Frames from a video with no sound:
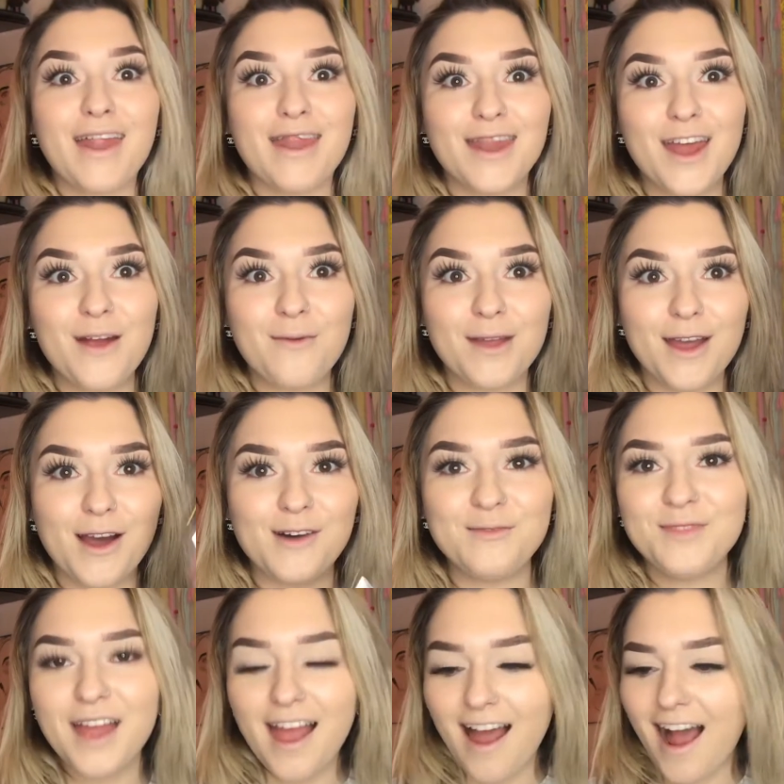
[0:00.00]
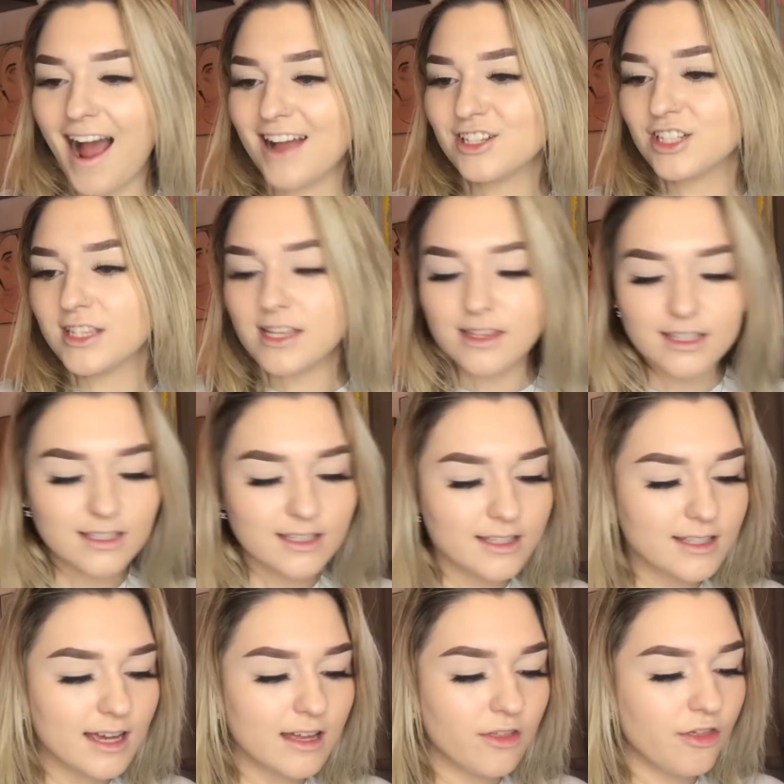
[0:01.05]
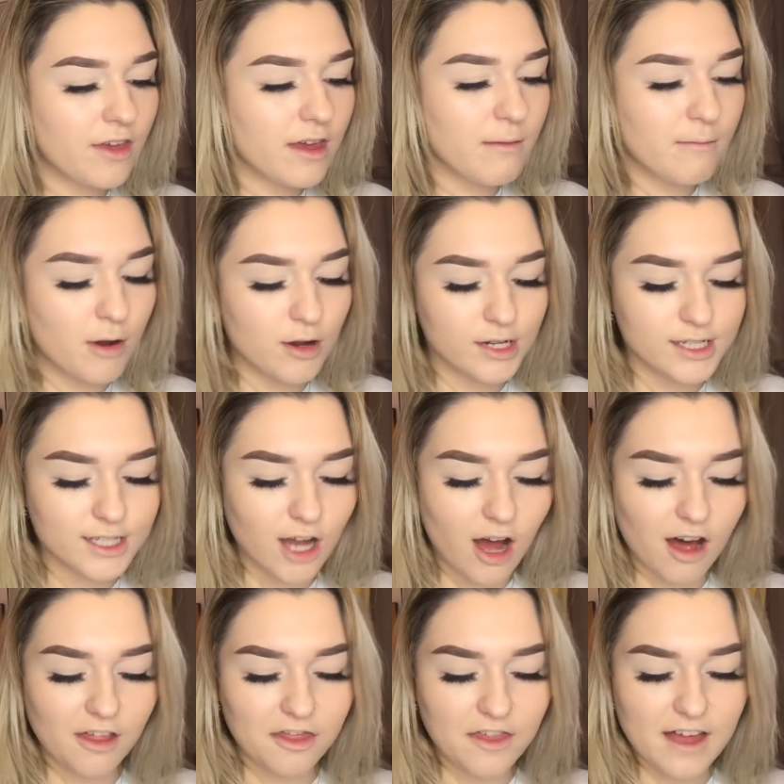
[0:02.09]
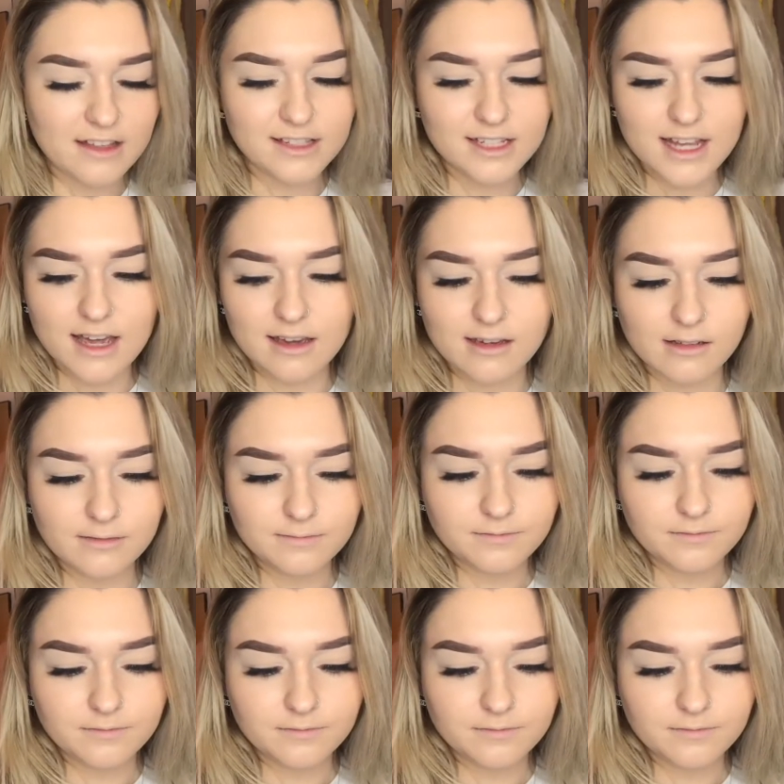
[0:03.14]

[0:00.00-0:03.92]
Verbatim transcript: There we go. I just think this is like the most authentic